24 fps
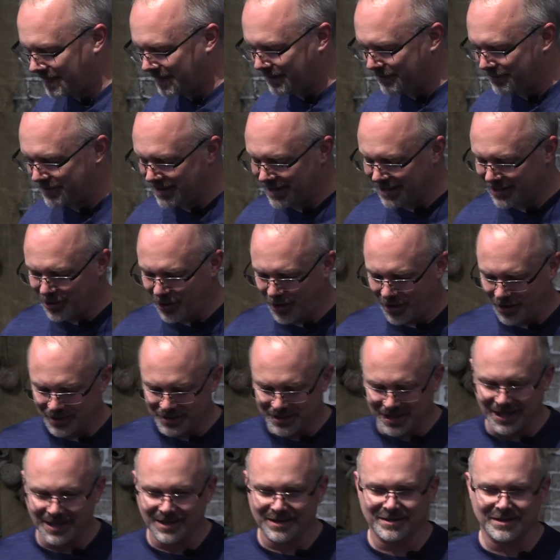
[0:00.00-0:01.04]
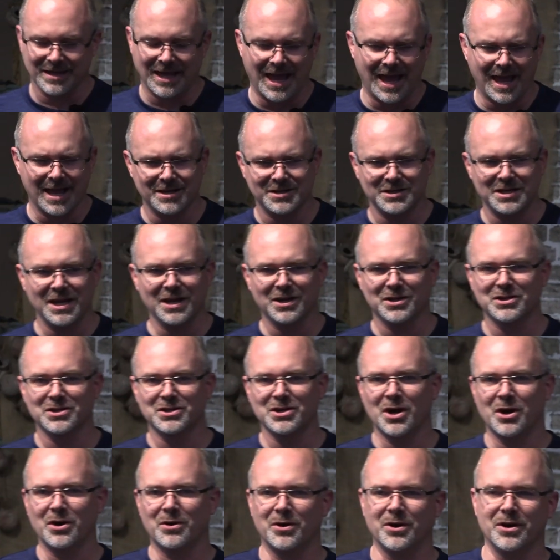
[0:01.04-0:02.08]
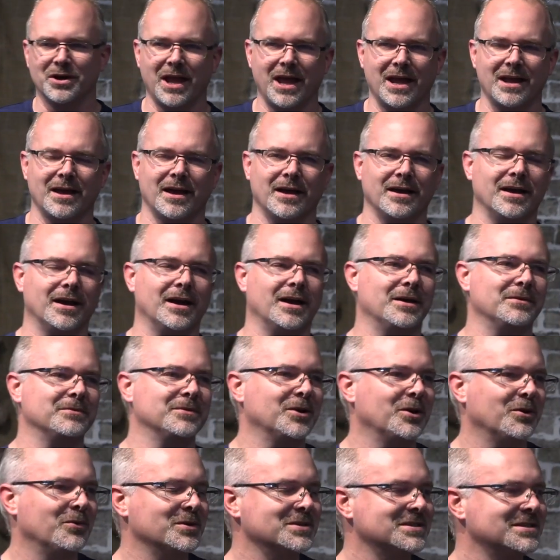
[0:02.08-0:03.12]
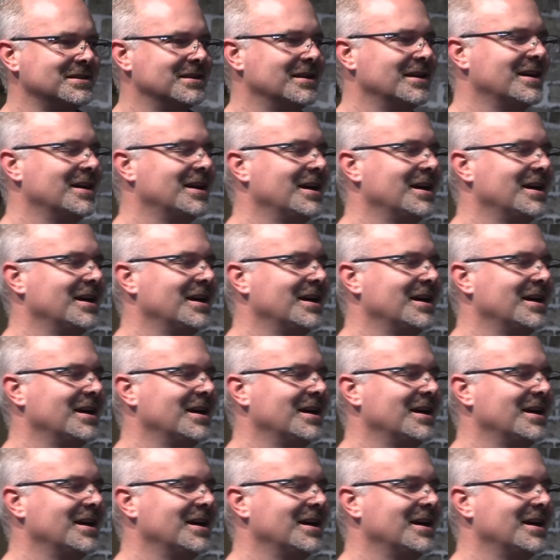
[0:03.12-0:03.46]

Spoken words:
what do they call it? The antique show, or no, it wasn't